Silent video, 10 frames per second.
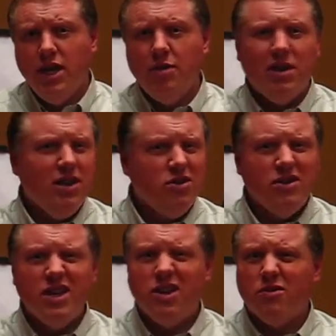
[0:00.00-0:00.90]
and begin
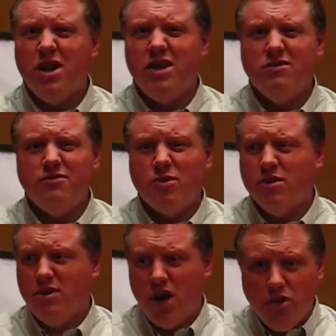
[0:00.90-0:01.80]
looking around
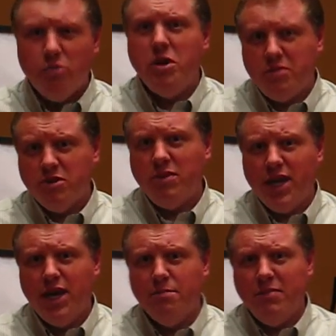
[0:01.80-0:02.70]
for other people to
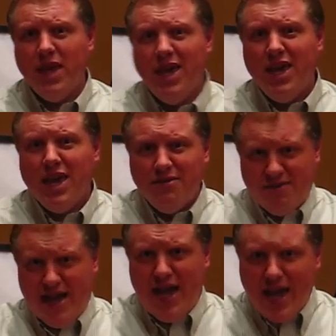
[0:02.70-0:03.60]
blame if
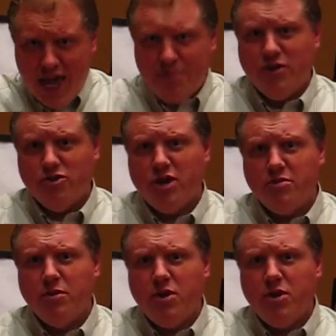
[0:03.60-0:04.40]
I happen to drop the